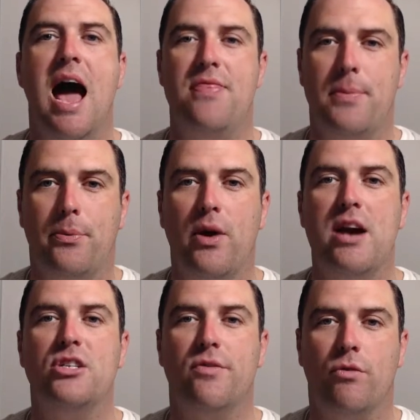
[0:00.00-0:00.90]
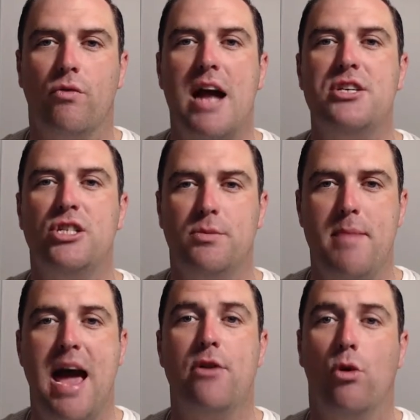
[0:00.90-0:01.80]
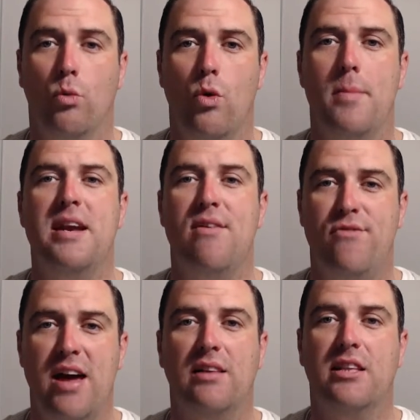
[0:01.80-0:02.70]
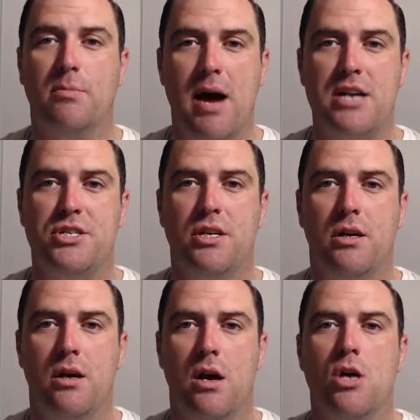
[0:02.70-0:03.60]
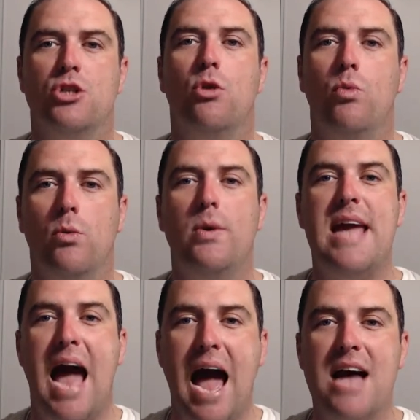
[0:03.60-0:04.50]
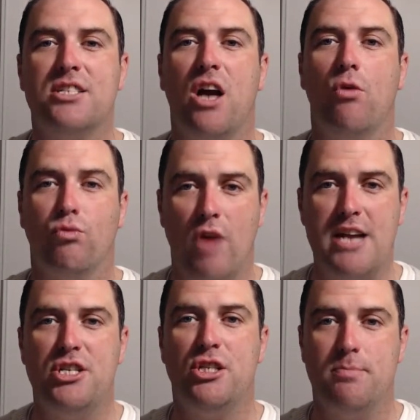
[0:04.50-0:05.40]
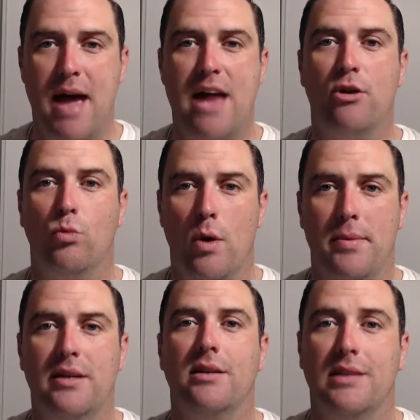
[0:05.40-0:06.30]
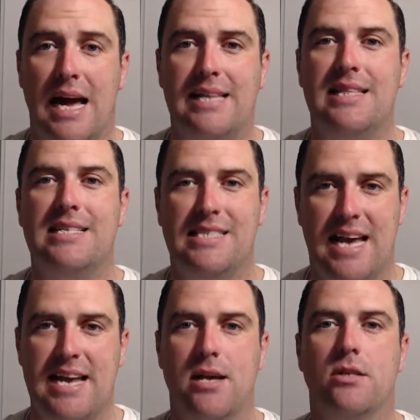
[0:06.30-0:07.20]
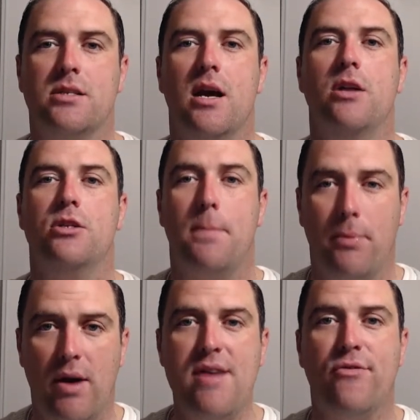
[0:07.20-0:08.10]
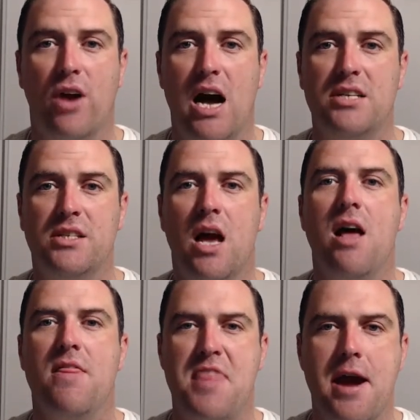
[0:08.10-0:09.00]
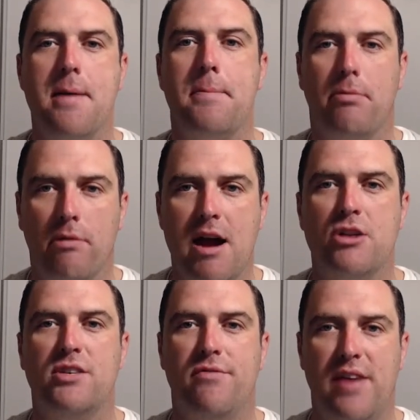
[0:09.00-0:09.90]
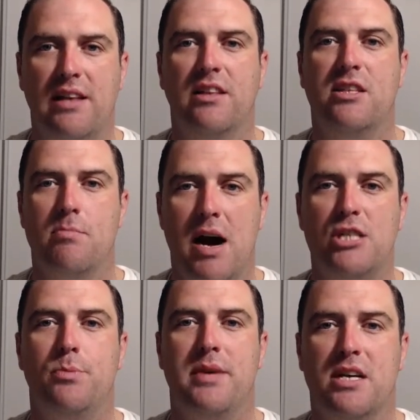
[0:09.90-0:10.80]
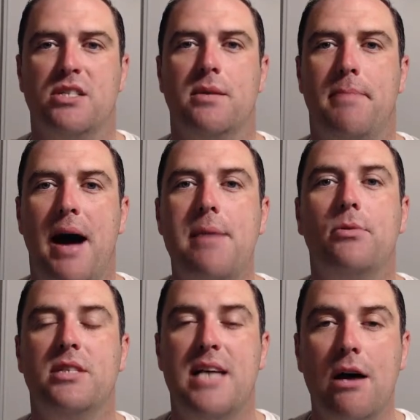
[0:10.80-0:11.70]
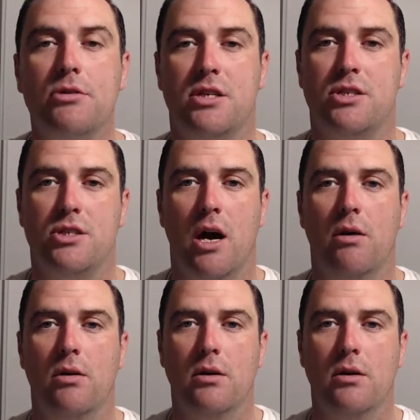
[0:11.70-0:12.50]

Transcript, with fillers: and the prayers of a righteous man or woman availeth much. So when we ask a righteous man or woman like the saints to pray for us, their prayers availeth much, because the Bible tells us so.